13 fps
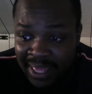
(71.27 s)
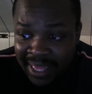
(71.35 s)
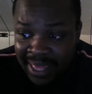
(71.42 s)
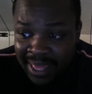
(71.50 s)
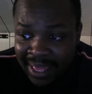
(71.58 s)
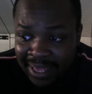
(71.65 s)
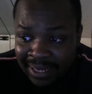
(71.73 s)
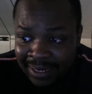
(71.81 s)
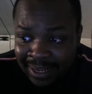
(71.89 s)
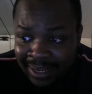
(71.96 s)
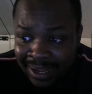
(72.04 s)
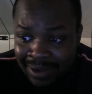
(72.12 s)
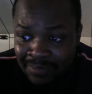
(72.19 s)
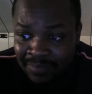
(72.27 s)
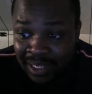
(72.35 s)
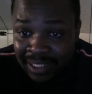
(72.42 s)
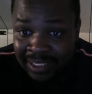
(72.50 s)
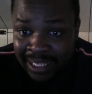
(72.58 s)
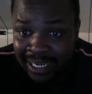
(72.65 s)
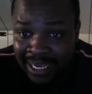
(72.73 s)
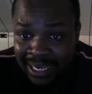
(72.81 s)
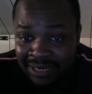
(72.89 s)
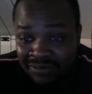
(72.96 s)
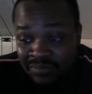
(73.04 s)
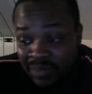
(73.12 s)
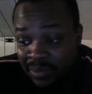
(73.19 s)
and um, luckily I got
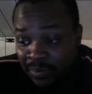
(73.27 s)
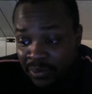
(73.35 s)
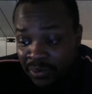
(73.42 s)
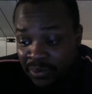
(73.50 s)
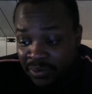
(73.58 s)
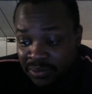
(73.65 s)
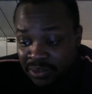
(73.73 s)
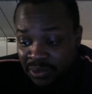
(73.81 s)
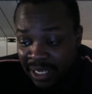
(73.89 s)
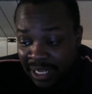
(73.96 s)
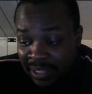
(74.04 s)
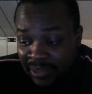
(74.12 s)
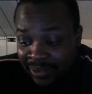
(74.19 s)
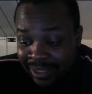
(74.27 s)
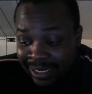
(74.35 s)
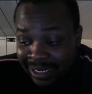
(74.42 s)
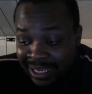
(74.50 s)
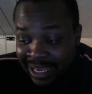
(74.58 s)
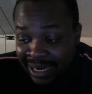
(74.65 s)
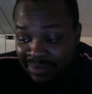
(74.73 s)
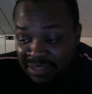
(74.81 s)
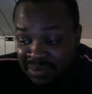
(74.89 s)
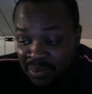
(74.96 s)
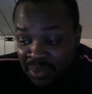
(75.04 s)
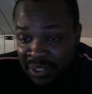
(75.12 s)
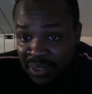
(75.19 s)
enough people to kind of look at it. That kind of makes me
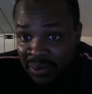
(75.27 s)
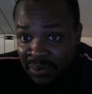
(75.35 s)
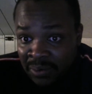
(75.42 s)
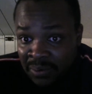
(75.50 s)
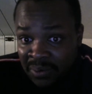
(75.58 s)
want to go.